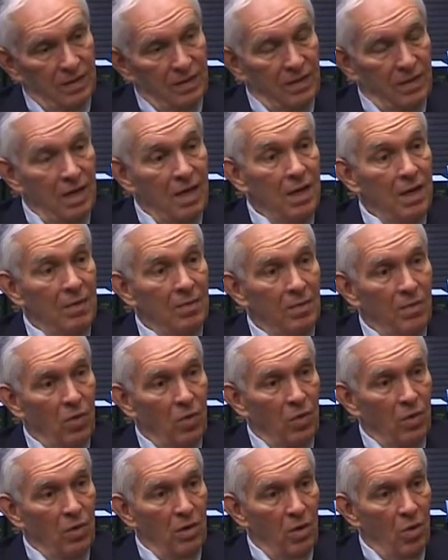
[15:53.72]
him
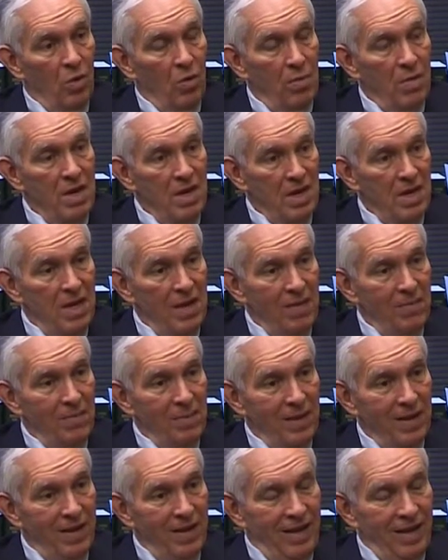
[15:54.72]
or me,
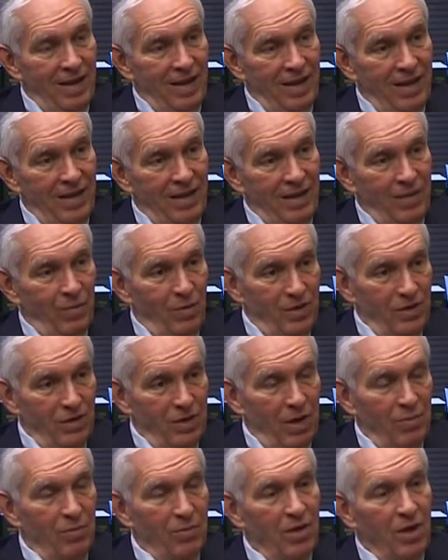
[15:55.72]
and the rest
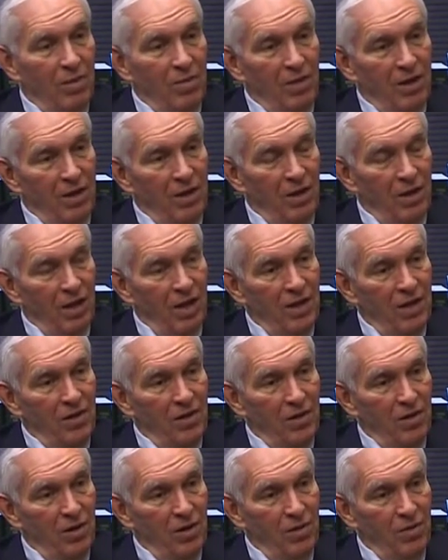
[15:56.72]
of them would come in a little later,
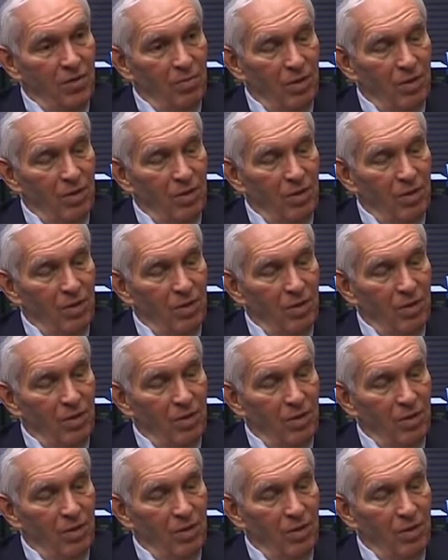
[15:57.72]
you know.